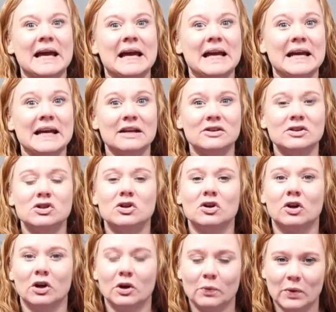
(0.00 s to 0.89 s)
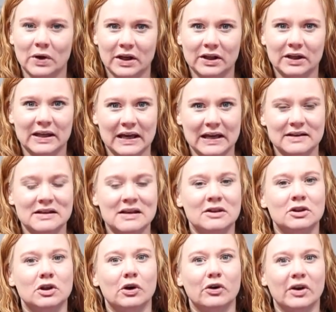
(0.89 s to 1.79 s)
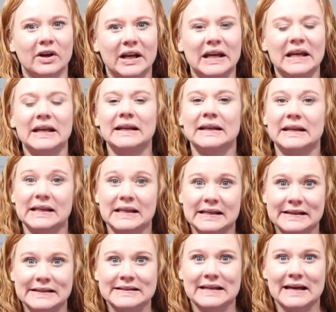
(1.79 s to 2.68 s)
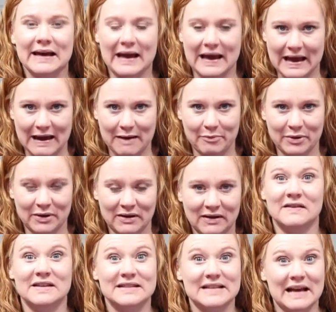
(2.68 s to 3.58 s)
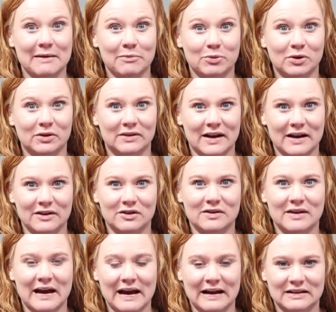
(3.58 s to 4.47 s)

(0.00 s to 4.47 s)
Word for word: And you're gonna wanna get the Cricut Heat app. This app will allow you to